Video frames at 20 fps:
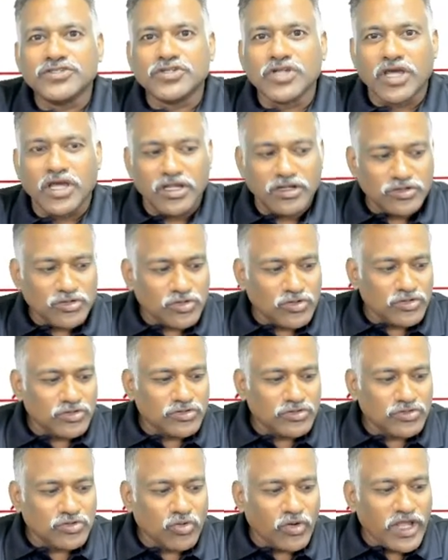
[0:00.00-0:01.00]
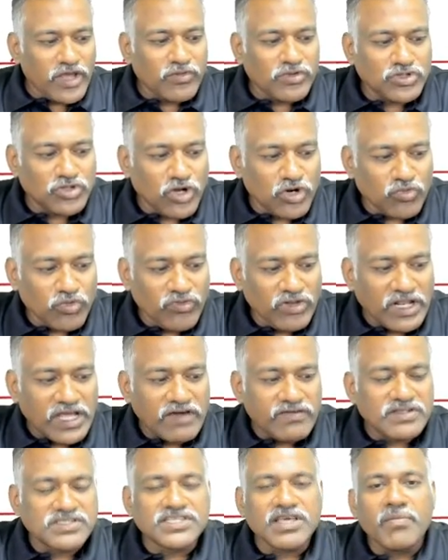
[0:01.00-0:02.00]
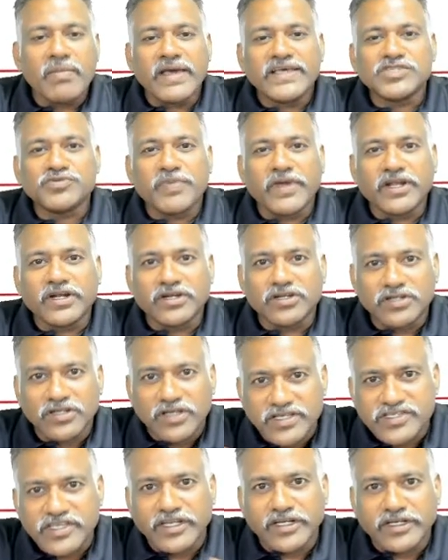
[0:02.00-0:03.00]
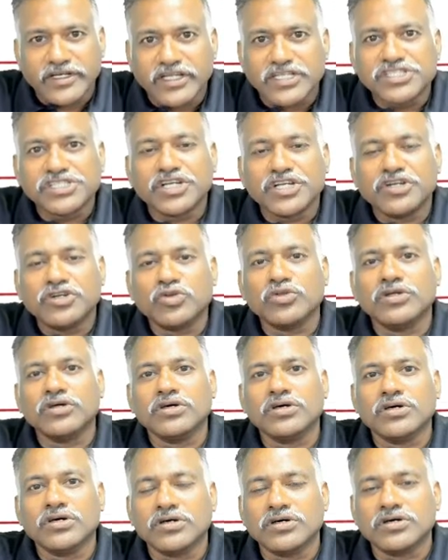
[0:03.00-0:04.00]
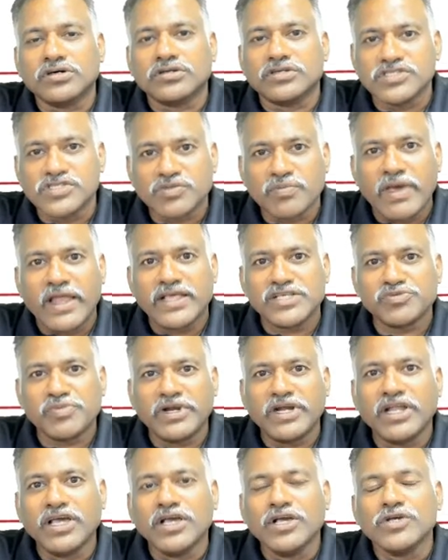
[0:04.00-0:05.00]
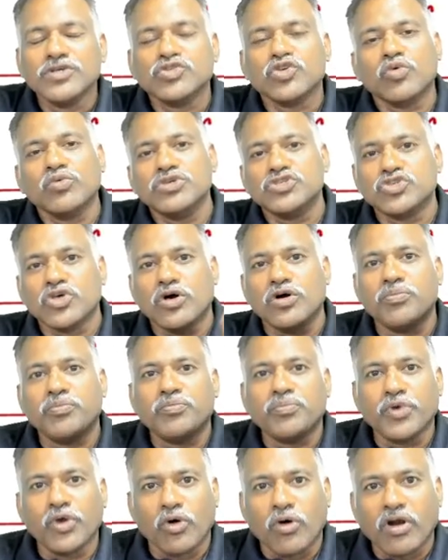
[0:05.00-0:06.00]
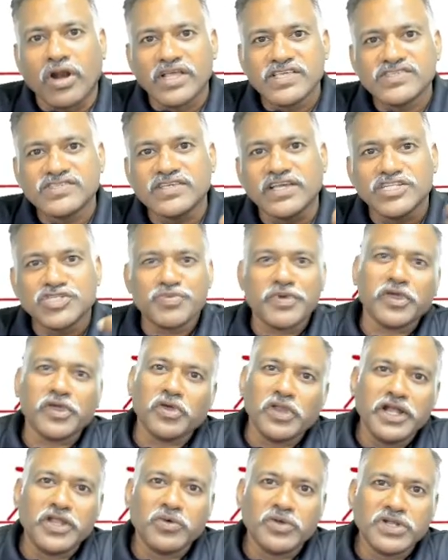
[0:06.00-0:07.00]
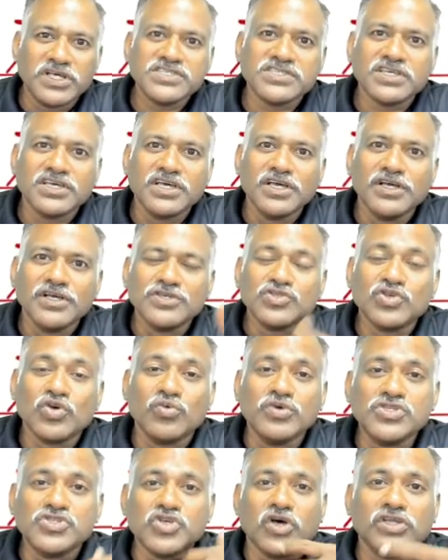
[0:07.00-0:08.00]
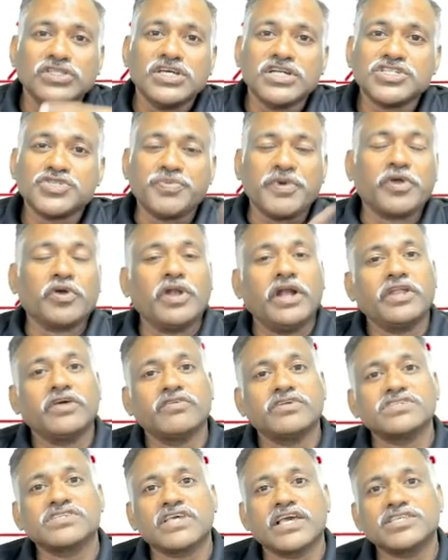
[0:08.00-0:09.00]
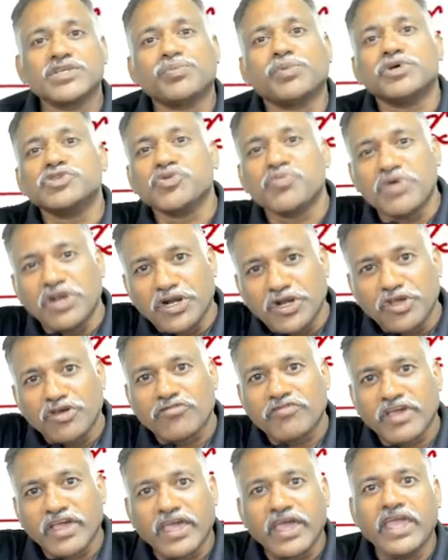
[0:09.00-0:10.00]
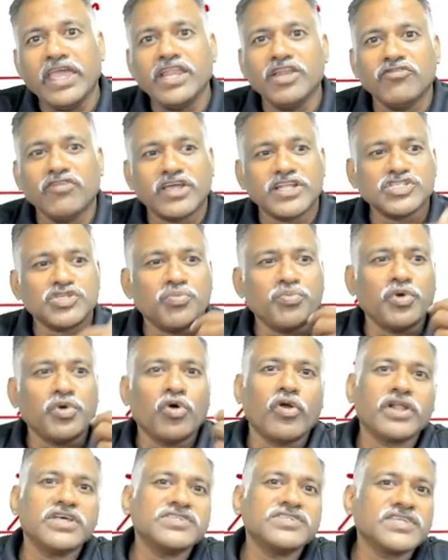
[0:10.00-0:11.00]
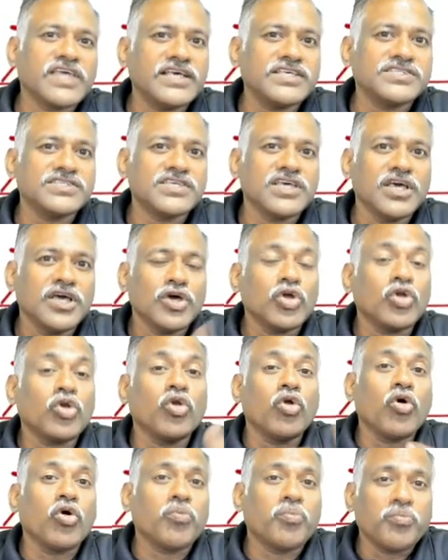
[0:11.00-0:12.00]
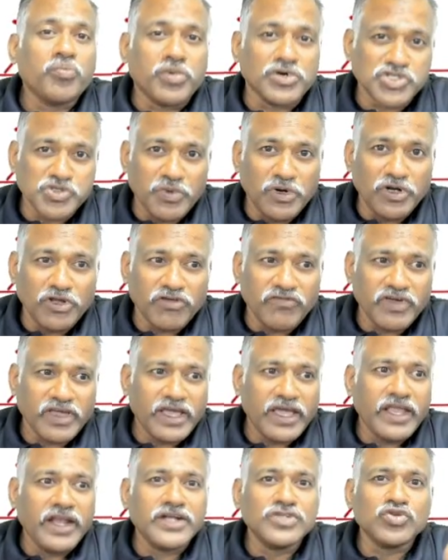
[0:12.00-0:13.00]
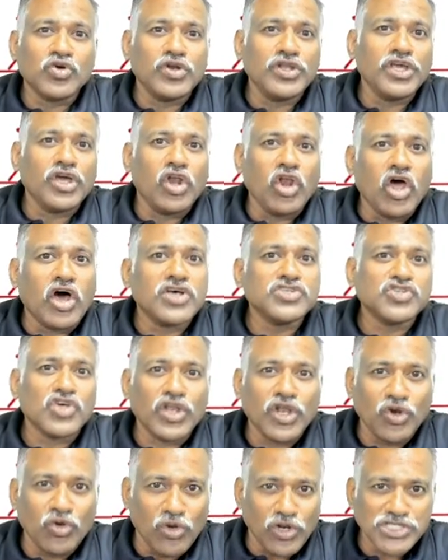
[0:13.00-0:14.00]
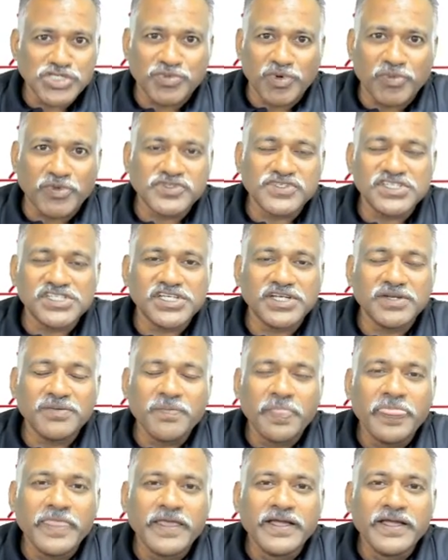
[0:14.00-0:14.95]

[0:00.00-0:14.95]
Today we thought we will cover some aspect as an introduction to the risk management. So we saw pure risk and speculative risk. So we saw that speculative risk has a possibility of a gain, whereas a pure risk has no possibility of a gain. It's only a loss or a no loss proposition.